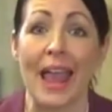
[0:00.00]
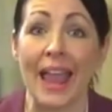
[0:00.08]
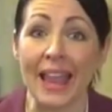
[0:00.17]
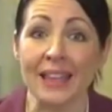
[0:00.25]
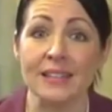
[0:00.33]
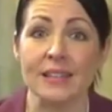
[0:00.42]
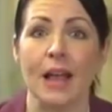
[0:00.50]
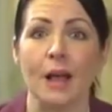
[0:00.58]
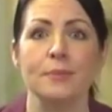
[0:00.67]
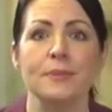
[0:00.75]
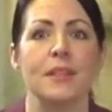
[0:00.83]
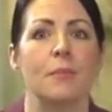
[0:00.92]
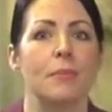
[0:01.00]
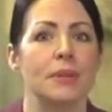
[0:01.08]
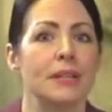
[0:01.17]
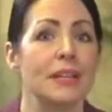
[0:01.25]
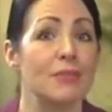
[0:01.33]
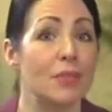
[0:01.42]
and it helps them
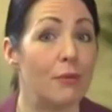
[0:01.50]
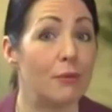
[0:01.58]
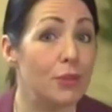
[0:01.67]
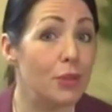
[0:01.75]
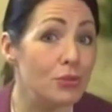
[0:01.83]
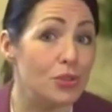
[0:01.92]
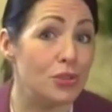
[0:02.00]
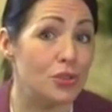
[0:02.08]
believe that future